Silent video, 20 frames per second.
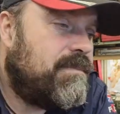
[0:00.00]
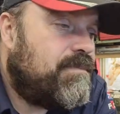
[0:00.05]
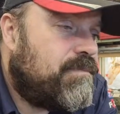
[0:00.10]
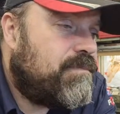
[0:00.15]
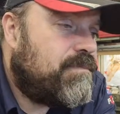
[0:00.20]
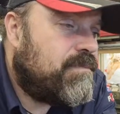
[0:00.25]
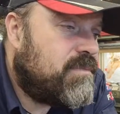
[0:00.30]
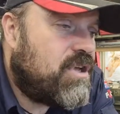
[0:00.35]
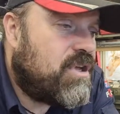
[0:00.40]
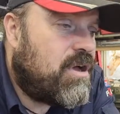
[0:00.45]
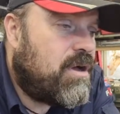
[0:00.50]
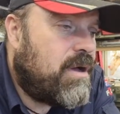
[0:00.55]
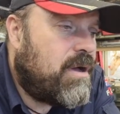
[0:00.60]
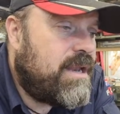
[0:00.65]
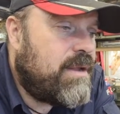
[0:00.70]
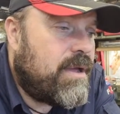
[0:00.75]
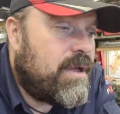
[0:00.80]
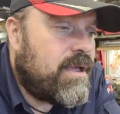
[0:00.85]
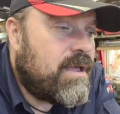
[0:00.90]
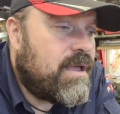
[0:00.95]
So
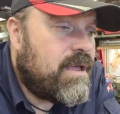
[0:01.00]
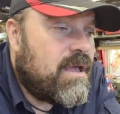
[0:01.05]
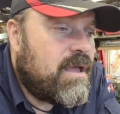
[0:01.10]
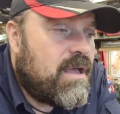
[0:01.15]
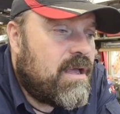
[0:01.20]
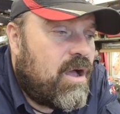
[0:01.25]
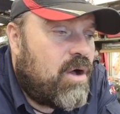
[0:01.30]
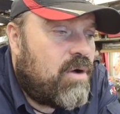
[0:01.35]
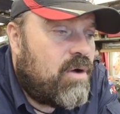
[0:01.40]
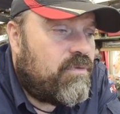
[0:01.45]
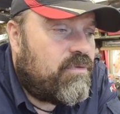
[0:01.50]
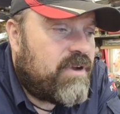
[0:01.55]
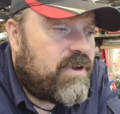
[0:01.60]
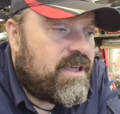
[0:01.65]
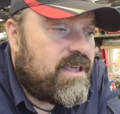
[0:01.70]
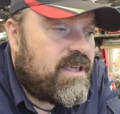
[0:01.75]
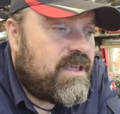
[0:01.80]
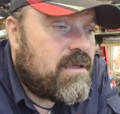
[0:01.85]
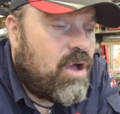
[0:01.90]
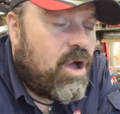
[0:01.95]
anyway,
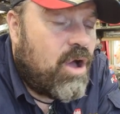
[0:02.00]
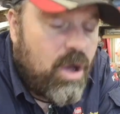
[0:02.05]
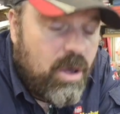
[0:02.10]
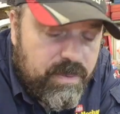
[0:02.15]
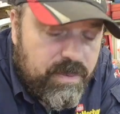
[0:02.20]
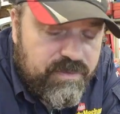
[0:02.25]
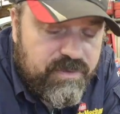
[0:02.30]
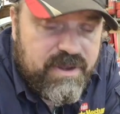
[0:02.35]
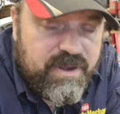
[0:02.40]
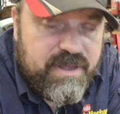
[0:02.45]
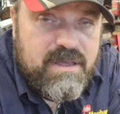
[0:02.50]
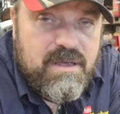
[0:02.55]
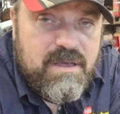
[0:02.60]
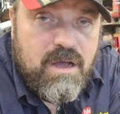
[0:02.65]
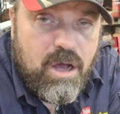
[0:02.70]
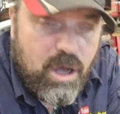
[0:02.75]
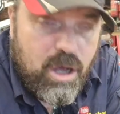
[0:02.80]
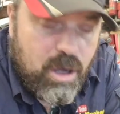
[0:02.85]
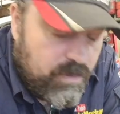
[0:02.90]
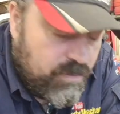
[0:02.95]
hopefully
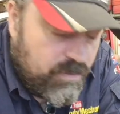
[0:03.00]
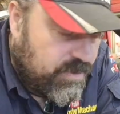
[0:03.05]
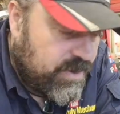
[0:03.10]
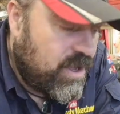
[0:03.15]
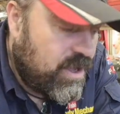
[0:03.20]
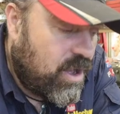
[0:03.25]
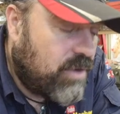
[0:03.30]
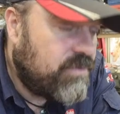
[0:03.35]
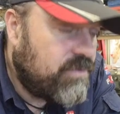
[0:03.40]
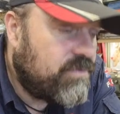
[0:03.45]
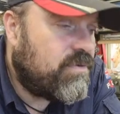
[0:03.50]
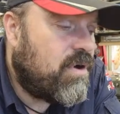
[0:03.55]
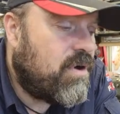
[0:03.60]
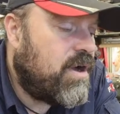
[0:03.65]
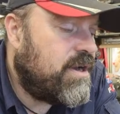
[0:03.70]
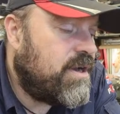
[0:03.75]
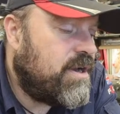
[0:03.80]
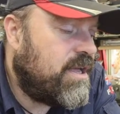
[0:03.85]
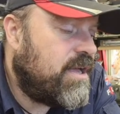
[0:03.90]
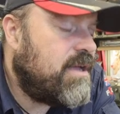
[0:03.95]
on
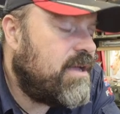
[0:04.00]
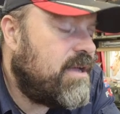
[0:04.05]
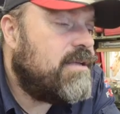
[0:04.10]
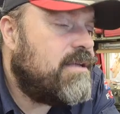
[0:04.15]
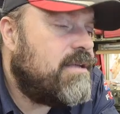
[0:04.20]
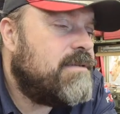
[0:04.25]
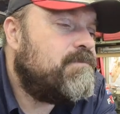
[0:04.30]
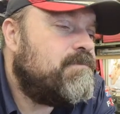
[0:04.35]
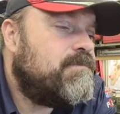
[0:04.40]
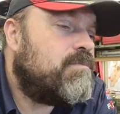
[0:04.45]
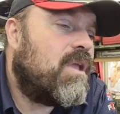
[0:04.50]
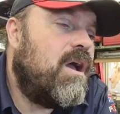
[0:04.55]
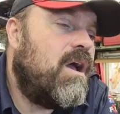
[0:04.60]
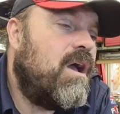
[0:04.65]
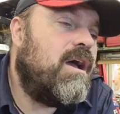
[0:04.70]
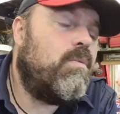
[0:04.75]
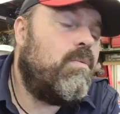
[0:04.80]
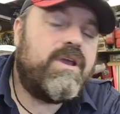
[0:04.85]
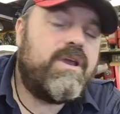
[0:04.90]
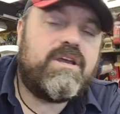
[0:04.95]
Friday,
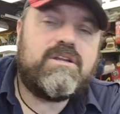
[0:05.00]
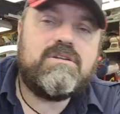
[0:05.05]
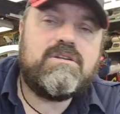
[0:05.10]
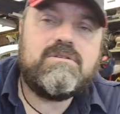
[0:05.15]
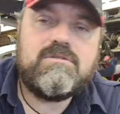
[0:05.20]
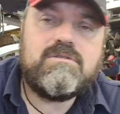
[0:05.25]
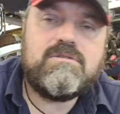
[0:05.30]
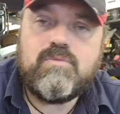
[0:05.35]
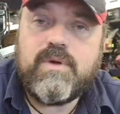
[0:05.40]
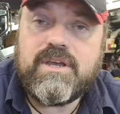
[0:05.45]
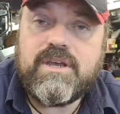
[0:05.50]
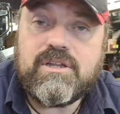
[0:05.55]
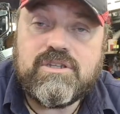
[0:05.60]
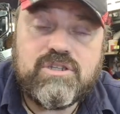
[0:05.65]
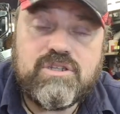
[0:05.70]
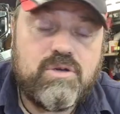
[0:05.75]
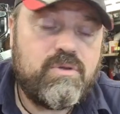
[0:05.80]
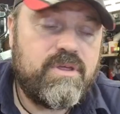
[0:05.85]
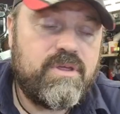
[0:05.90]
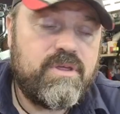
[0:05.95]
we can
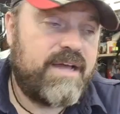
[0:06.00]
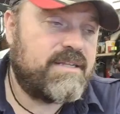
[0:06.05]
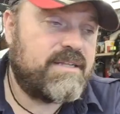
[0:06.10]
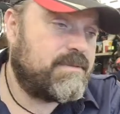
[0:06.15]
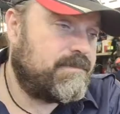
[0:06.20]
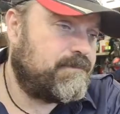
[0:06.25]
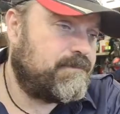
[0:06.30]
do that.